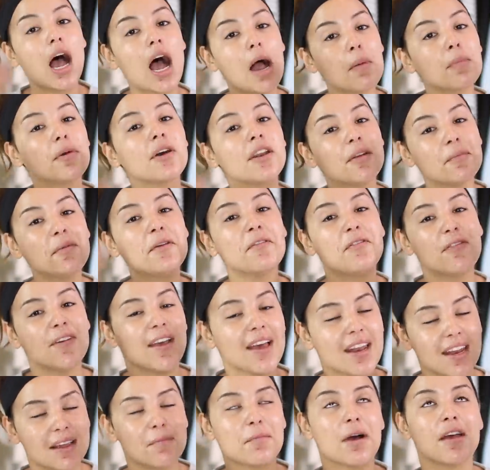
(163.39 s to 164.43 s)
I'm gonna be
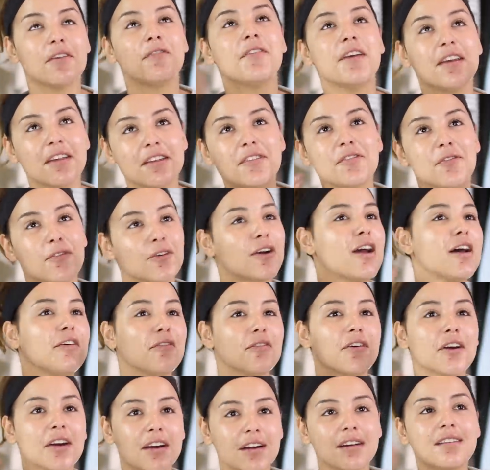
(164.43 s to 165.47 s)
fanning my face
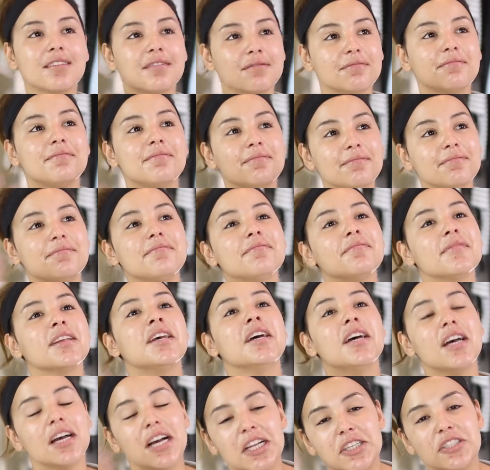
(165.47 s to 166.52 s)
forever
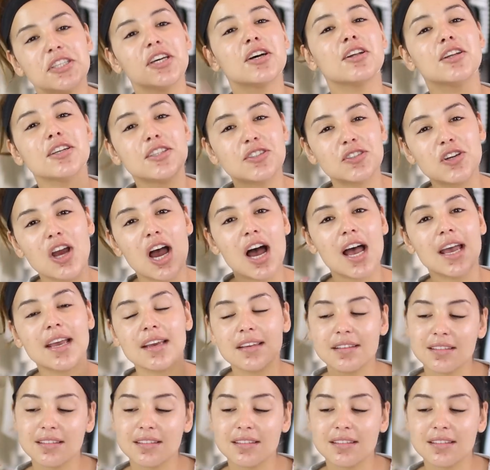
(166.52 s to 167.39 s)
until it dries.